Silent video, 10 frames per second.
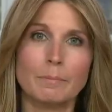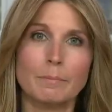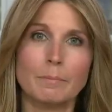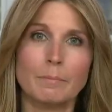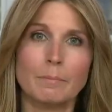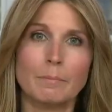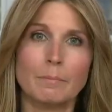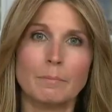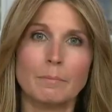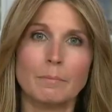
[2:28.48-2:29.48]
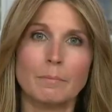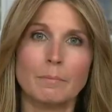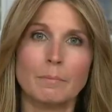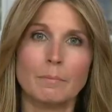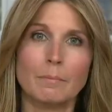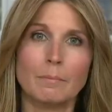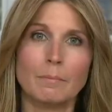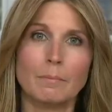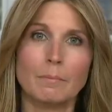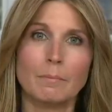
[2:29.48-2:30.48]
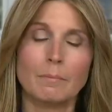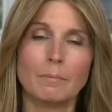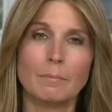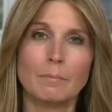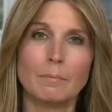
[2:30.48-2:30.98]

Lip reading: The person shown says nothing.